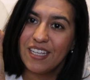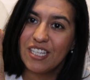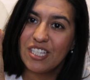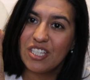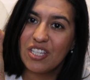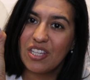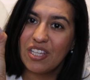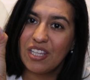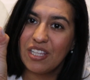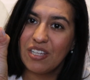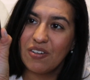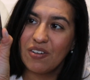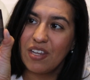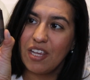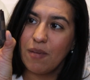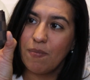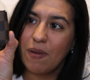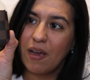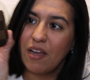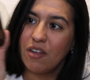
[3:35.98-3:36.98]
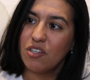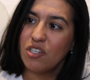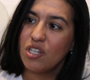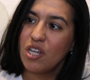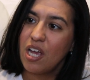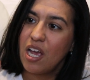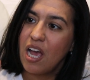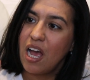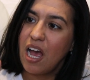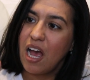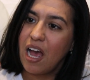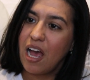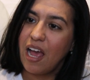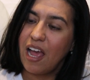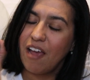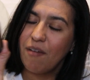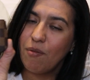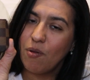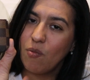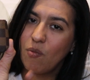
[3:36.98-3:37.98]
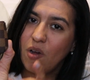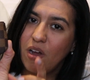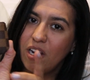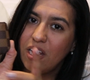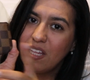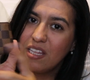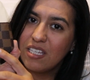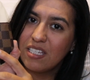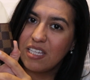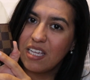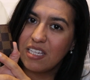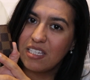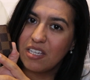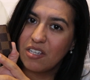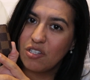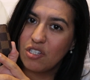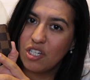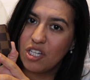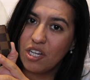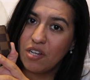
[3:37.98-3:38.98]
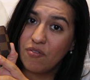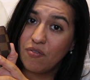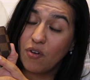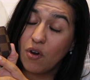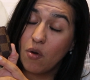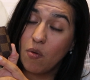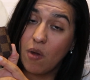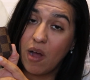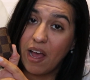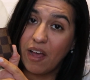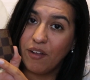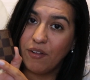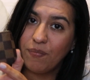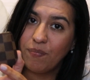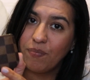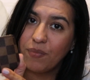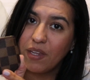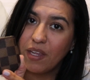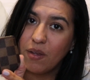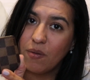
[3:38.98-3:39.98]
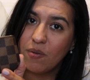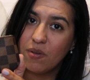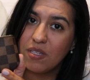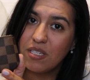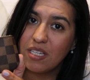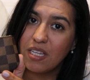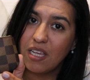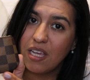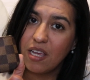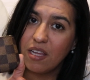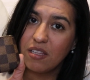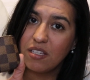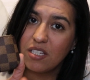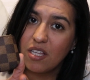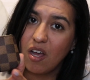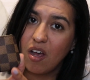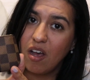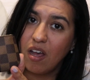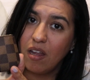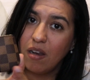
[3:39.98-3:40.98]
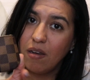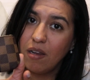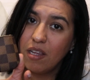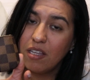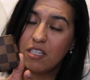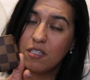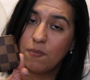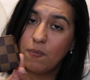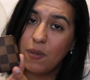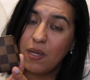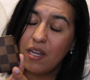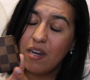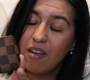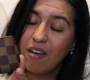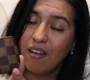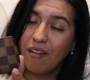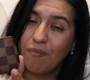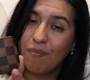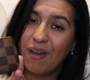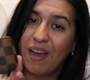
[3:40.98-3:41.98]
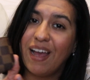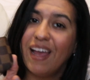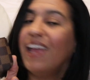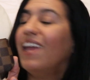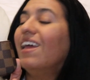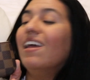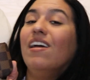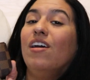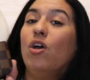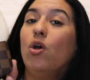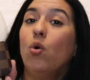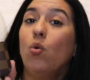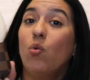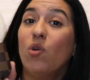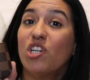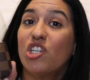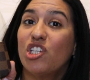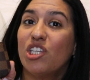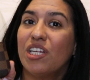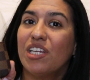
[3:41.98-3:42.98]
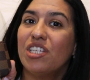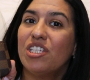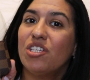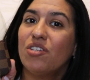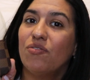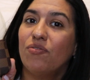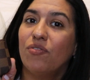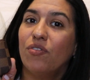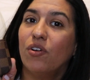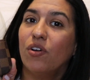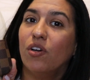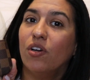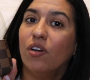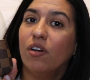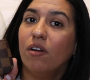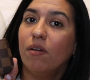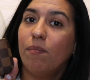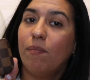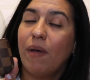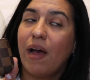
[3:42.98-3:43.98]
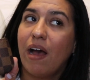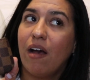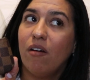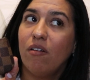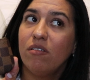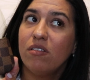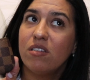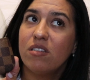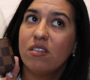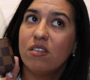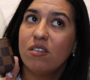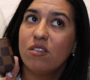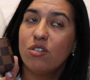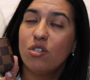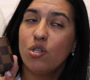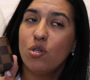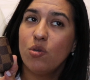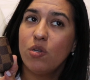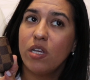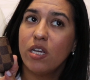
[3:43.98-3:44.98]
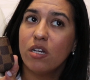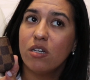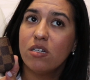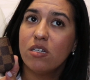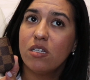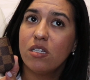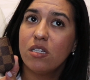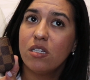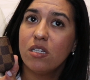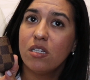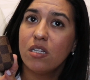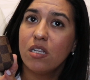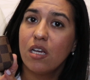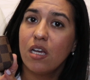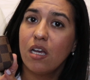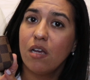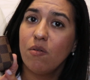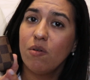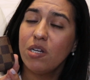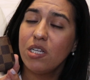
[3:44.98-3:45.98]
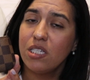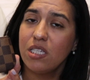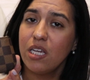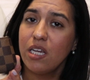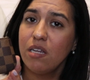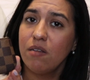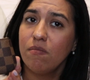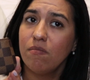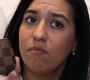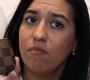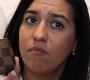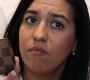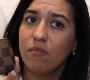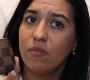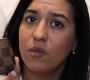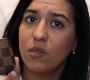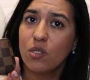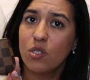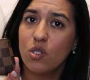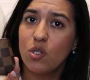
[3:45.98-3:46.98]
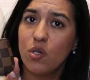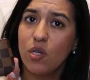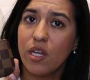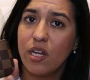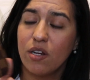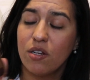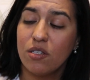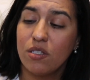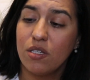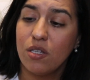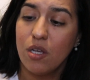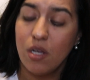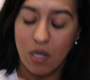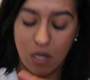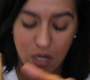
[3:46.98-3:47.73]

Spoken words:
So the little key pouch. I have been wanting this SLG for a while. It's been on my wish list for about 2 years, I want to say 2 years.